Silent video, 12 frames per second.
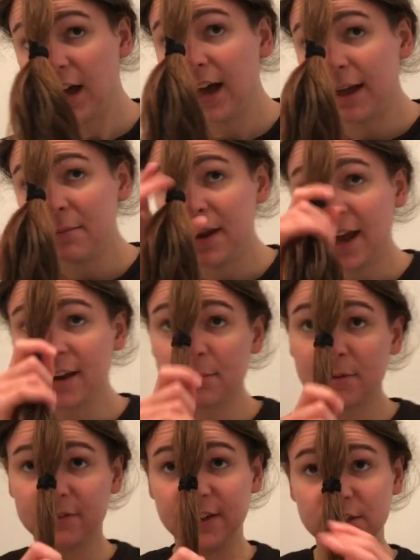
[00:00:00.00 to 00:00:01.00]
I'm not a
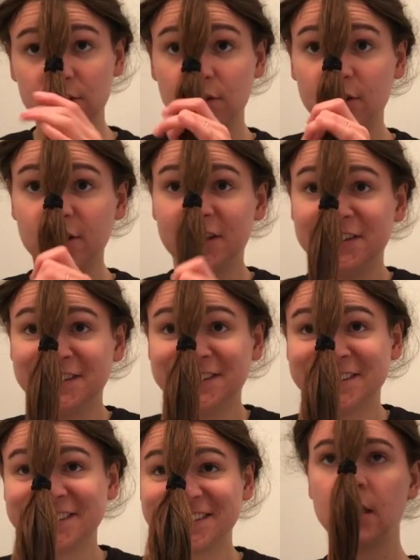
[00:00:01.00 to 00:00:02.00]
professional.
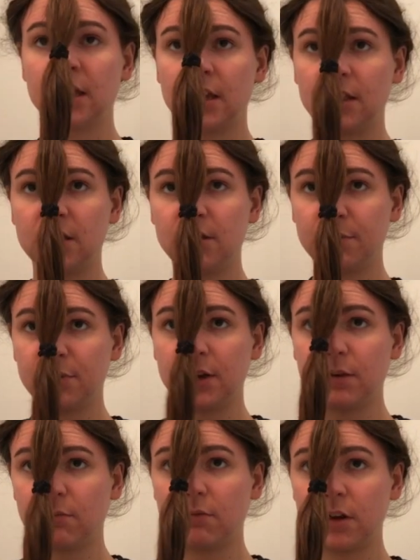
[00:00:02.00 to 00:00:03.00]
And then you
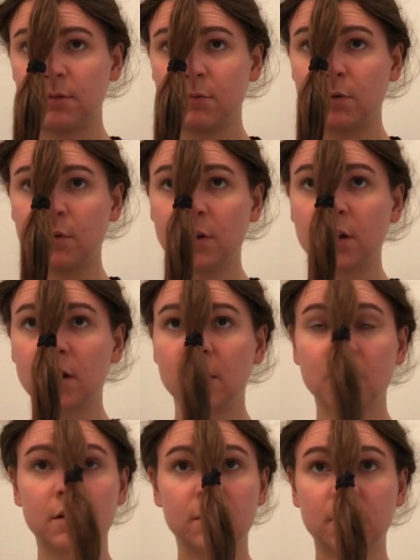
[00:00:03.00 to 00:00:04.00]
put one more